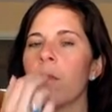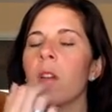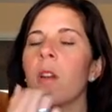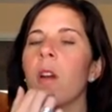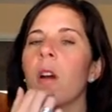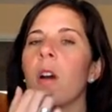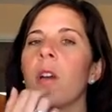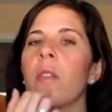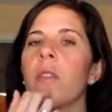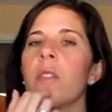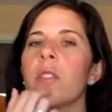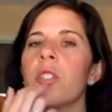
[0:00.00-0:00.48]

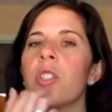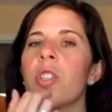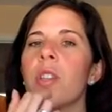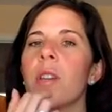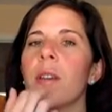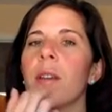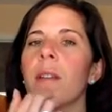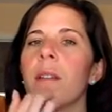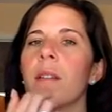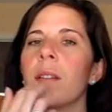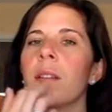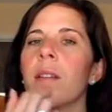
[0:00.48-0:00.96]
on the
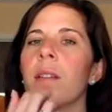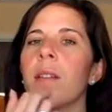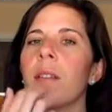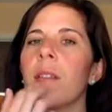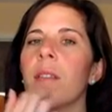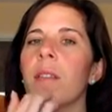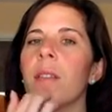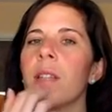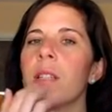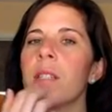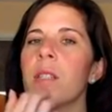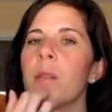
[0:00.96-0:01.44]
chin.
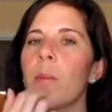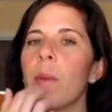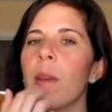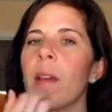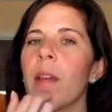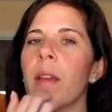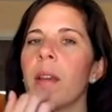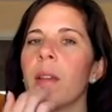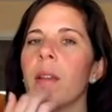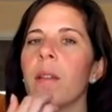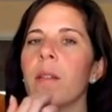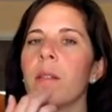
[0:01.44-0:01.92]
This
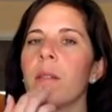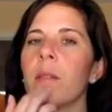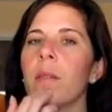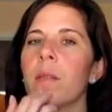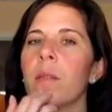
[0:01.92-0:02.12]
pain,